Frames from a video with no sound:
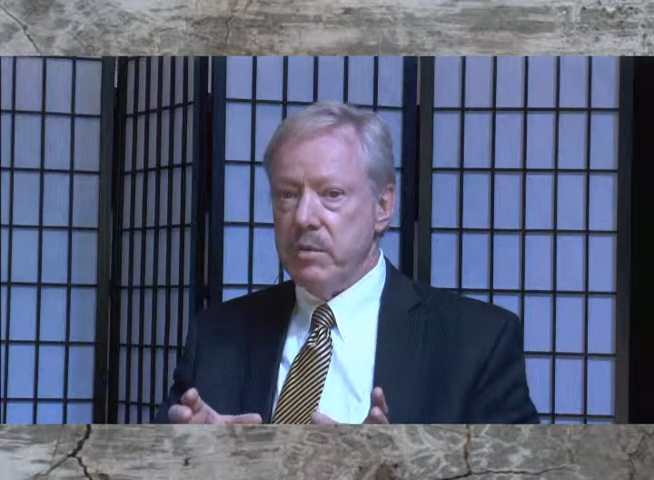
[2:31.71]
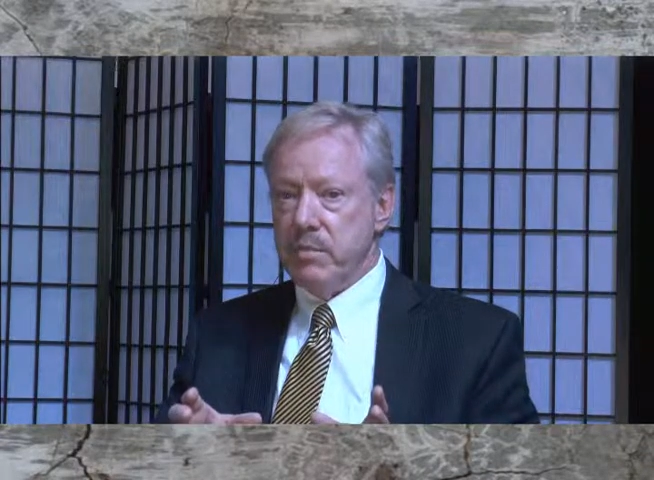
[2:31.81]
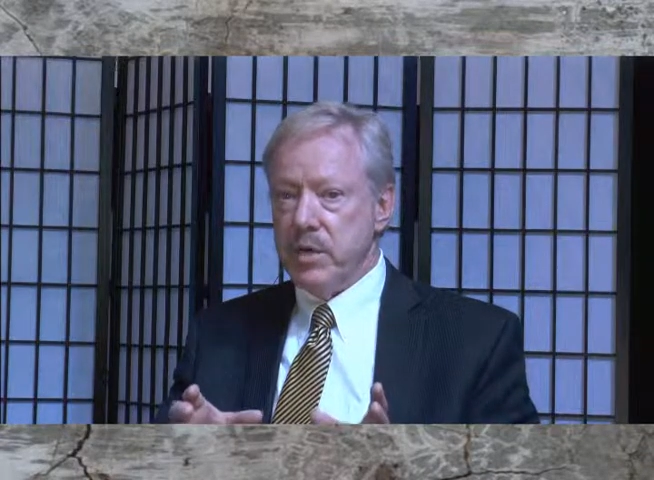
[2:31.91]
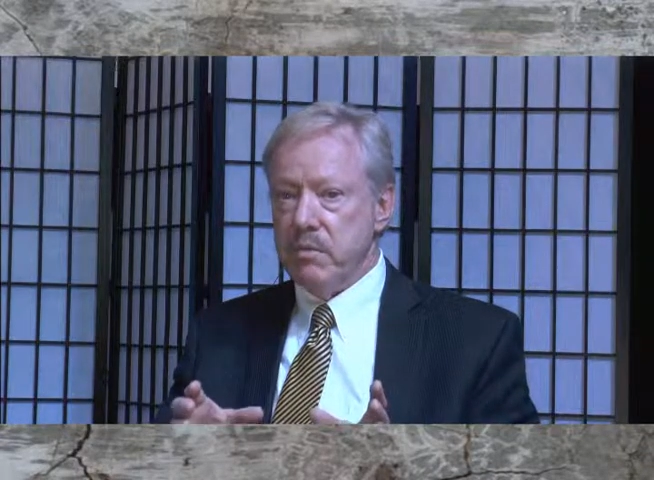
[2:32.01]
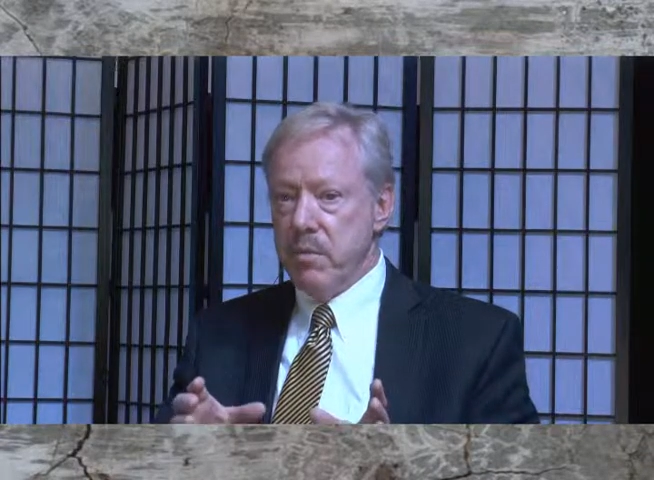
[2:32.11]

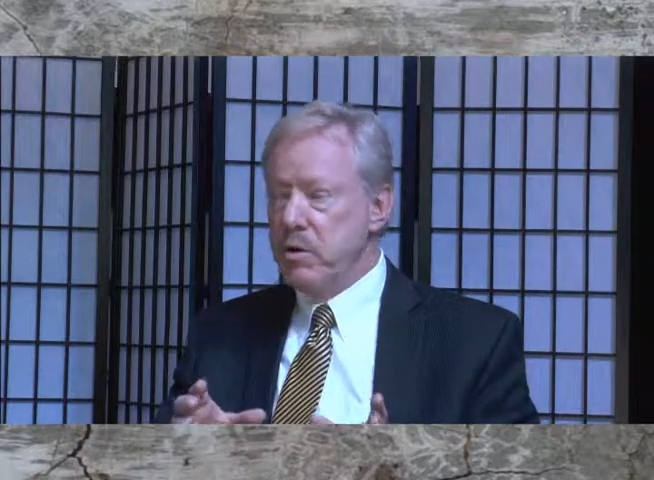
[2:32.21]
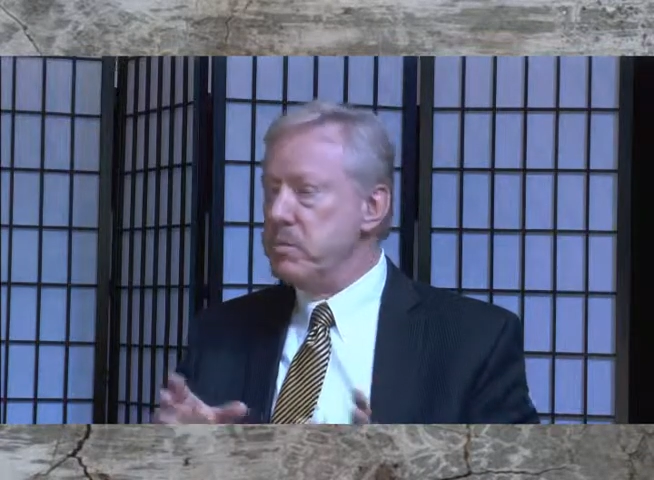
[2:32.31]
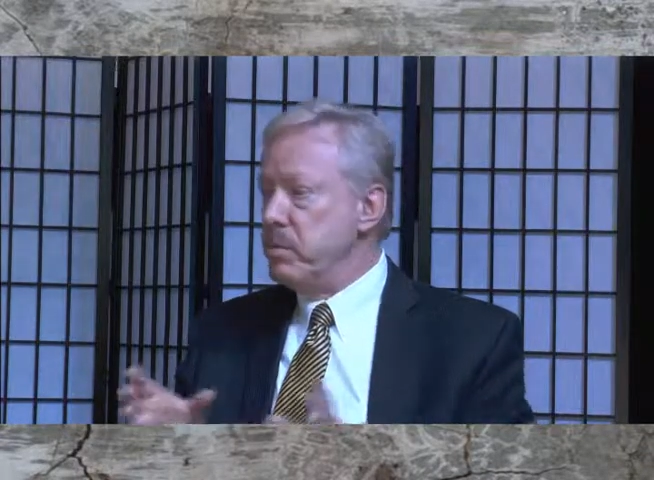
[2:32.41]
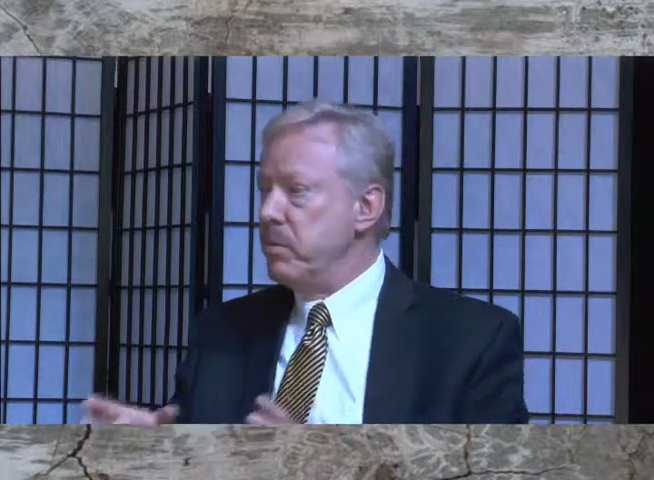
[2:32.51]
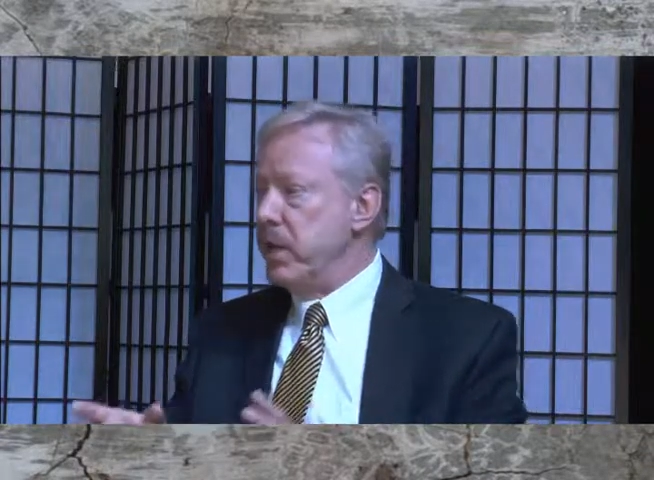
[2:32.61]
but most
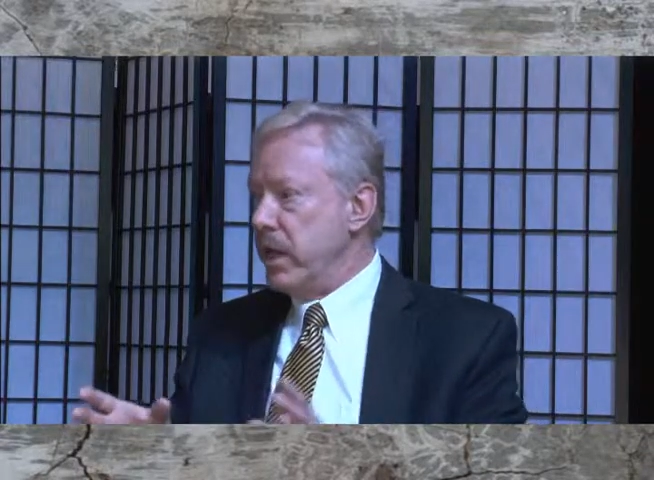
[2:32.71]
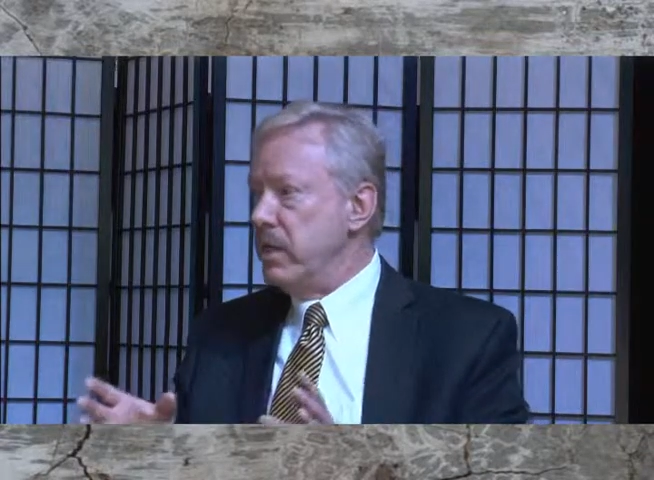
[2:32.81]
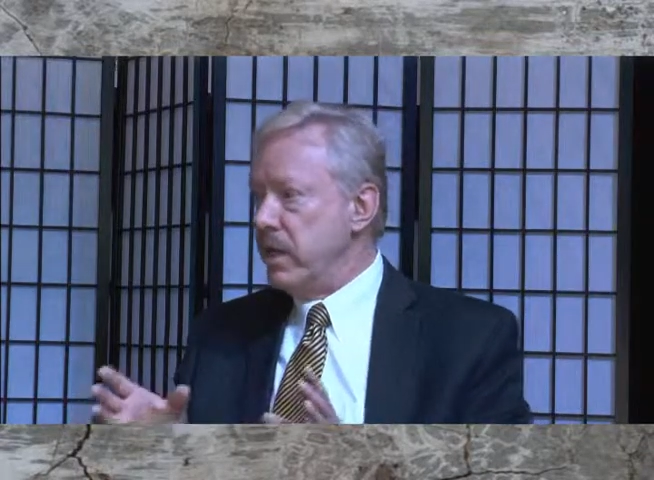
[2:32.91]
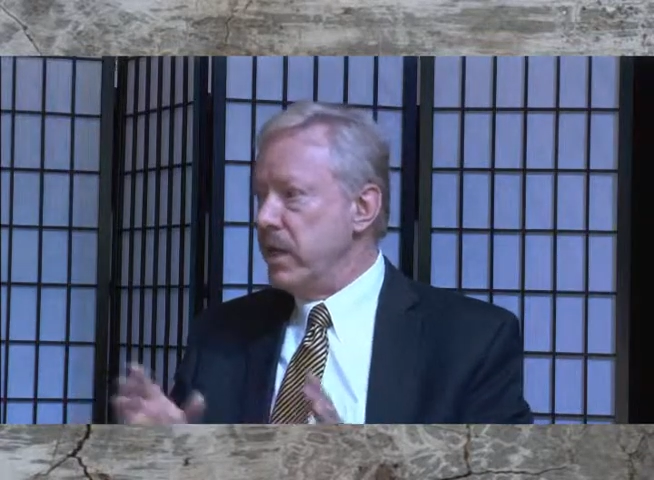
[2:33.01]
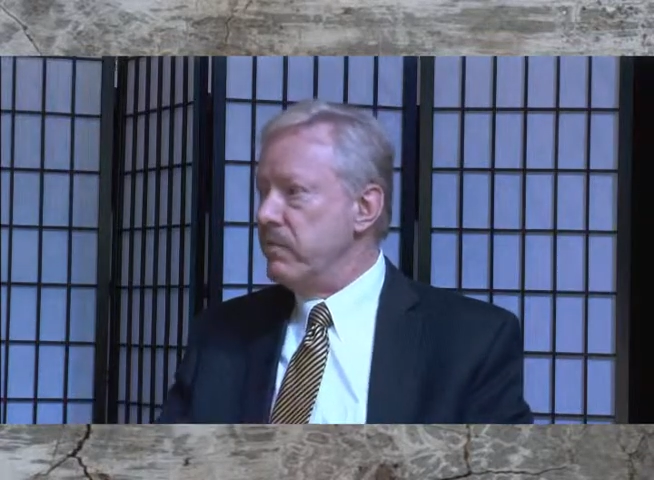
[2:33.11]
people can
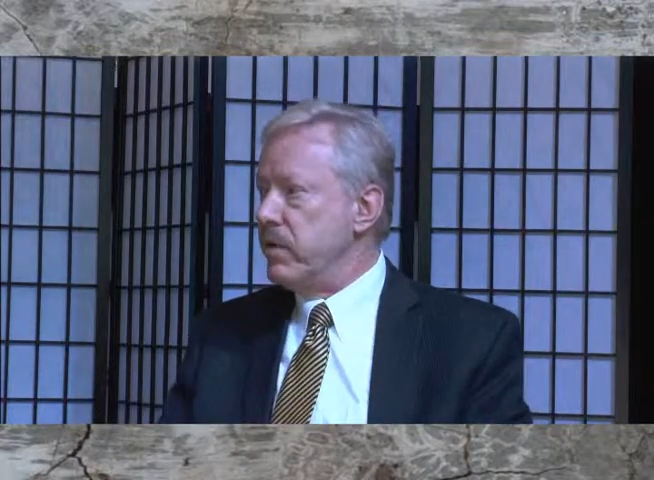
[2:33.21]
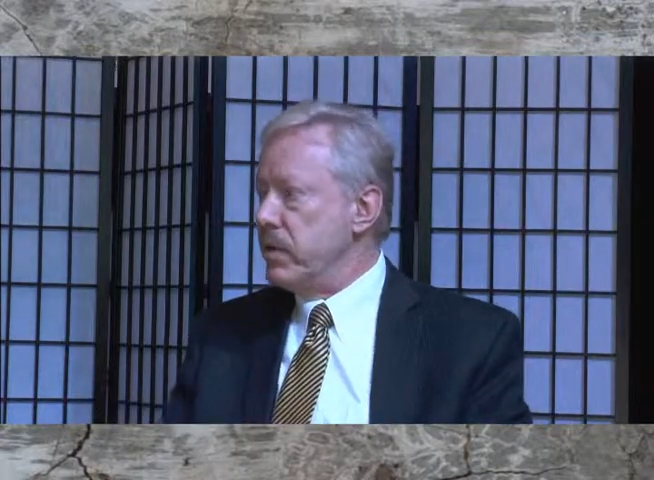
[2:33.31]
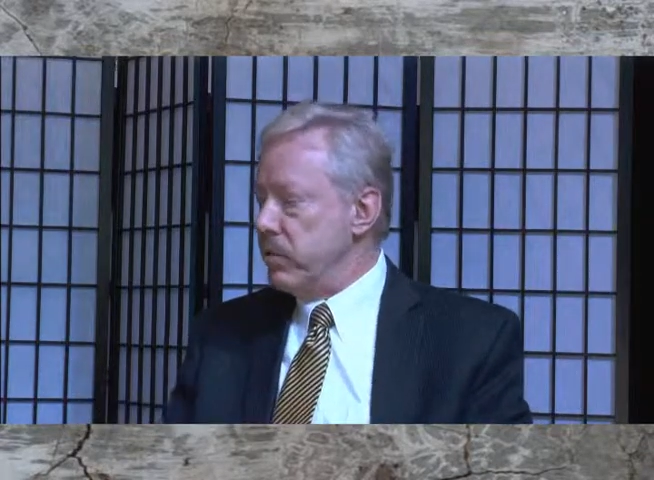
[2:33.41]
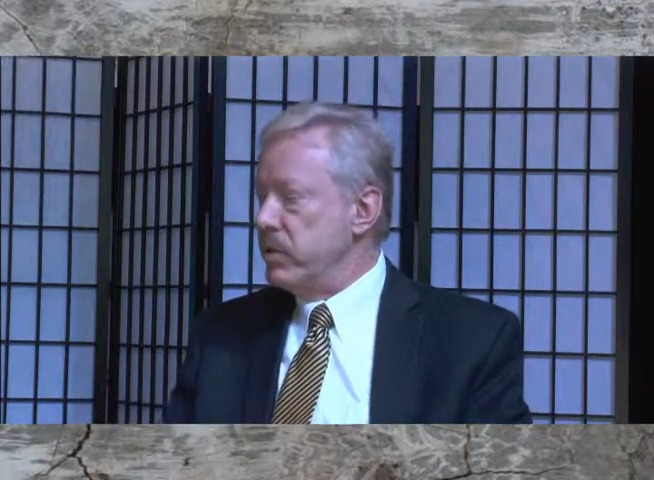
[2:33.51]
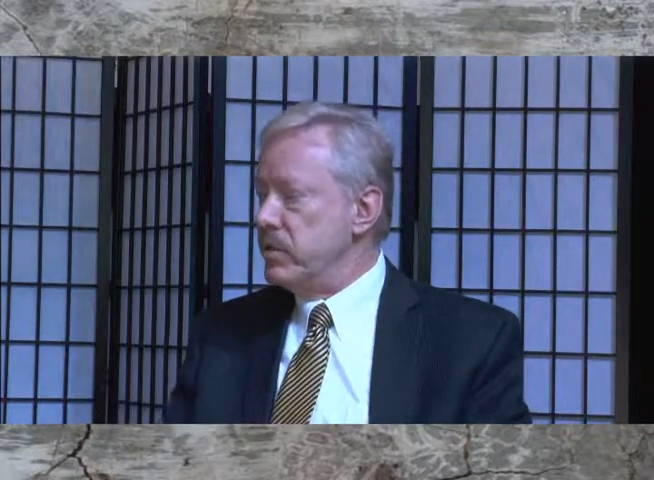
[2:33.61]
find
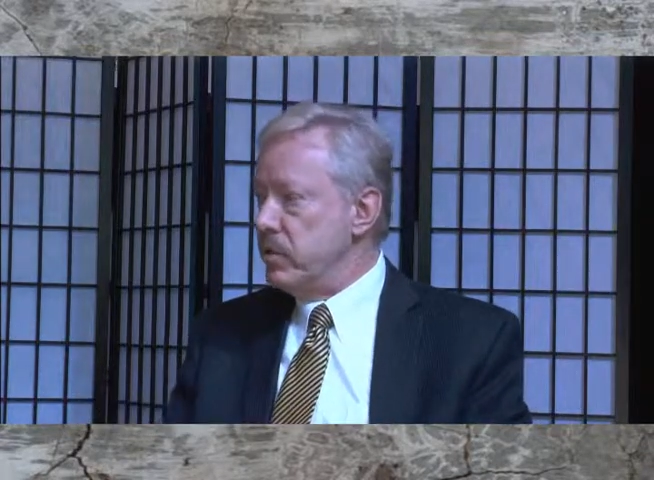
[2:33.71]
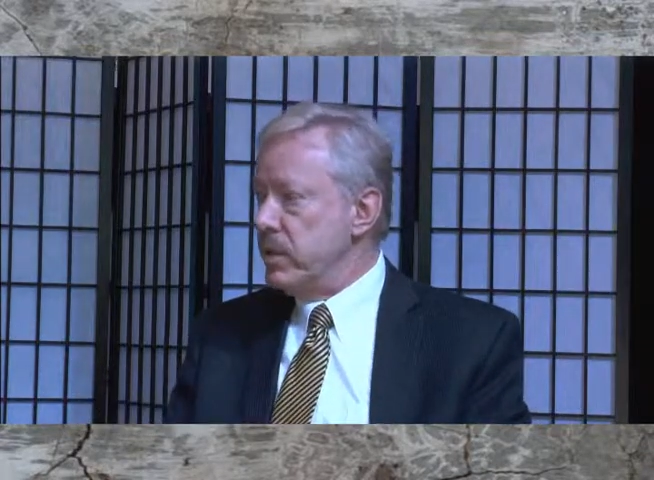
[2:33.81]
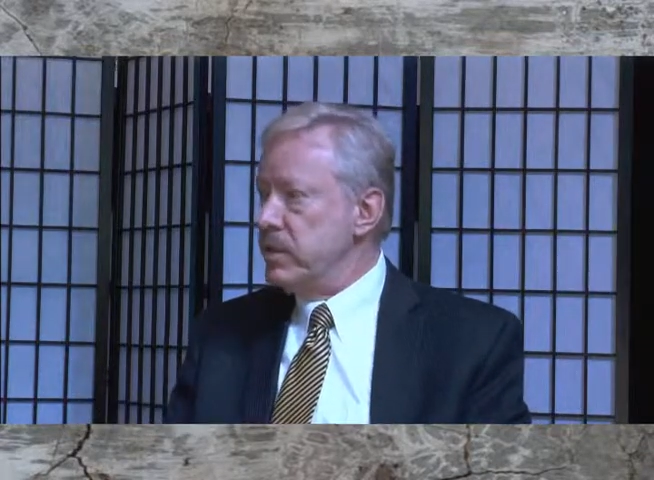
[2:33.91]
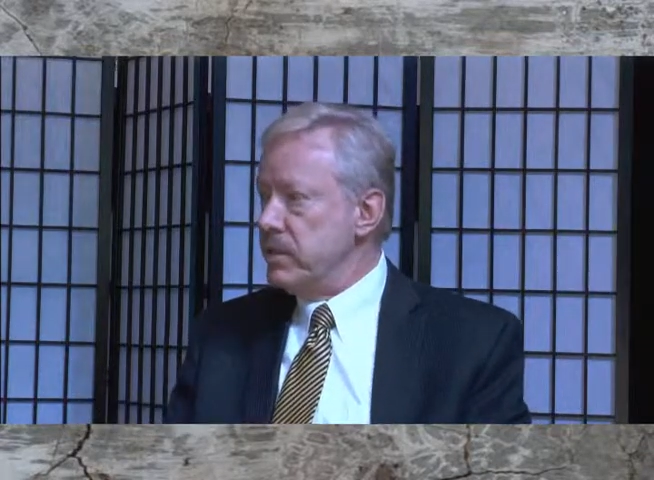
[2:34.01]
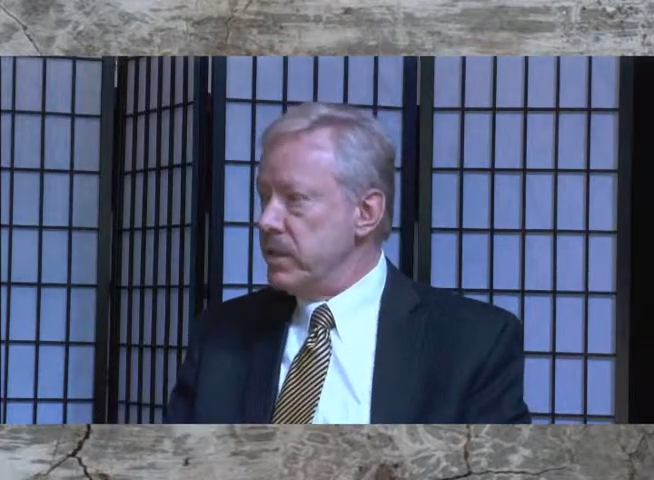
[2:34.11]
a way to join
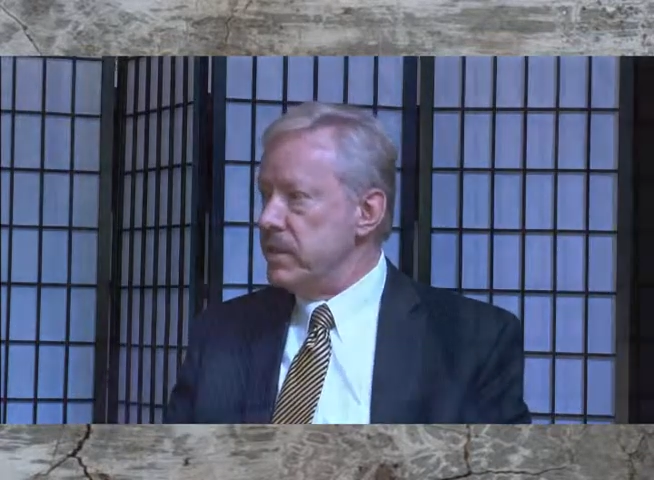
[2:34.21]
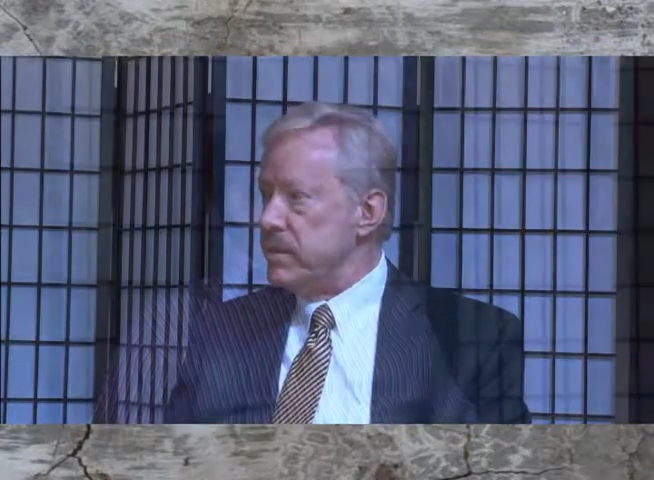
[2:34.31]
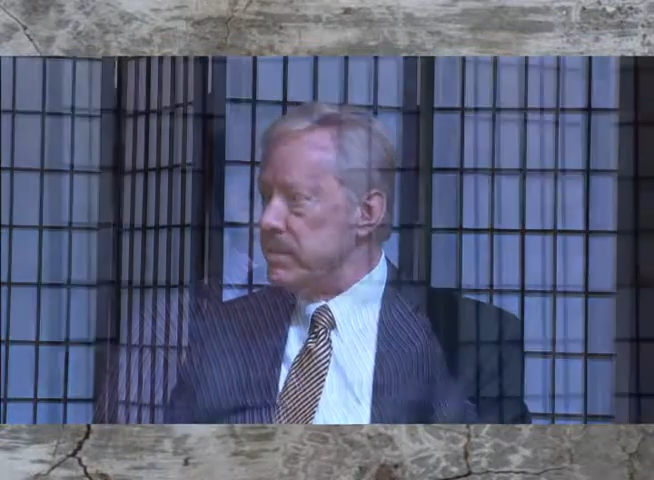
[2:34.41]
us. Yes.